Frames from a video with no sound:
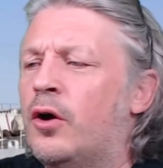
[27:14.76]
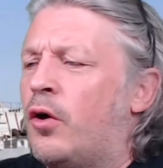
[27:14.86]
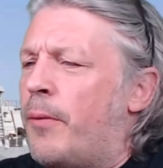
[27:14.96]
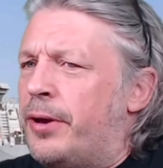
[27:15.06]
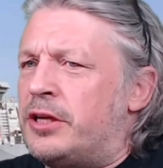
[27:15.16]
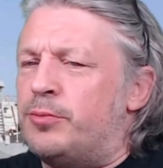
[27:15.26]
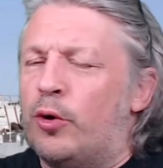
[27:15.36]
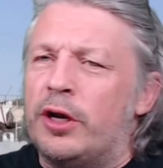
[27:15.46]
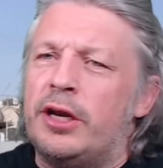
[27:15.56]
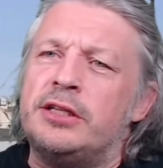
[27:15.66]
All right, Piers
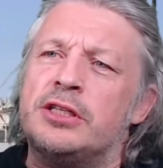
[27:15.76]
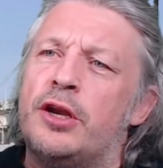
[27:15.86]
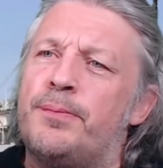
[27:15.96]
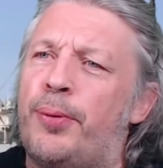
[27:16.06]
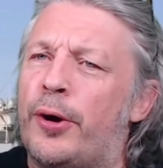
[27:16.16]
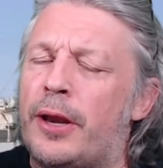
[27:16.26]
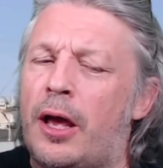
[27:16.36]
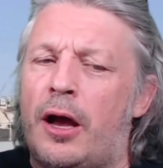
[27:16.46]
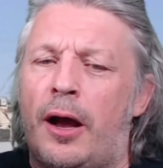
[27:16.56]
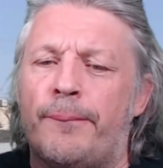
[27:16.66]
Morgan. It's a good point.
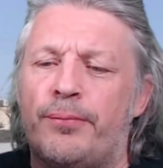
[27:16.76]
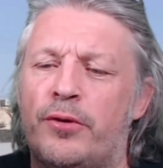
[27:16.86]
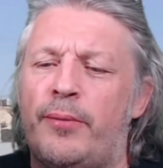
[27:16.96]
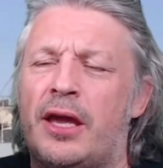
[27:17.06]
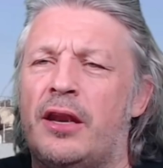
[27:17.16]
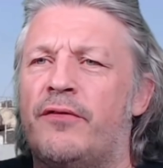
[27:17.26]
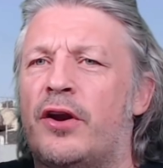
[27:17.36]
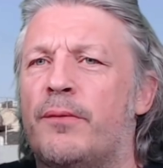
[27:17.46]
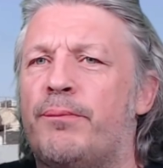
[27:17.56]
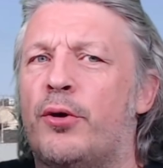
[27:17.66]
You're making a
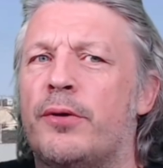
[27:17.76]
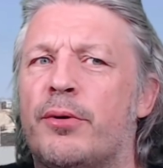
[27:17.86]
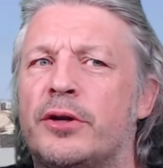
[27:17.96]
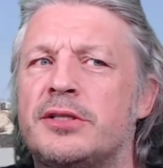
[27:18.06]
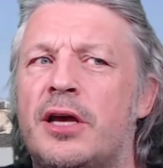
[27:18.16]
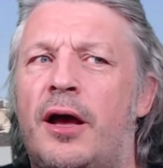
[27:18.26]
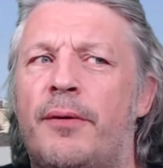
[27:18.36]
very good point. But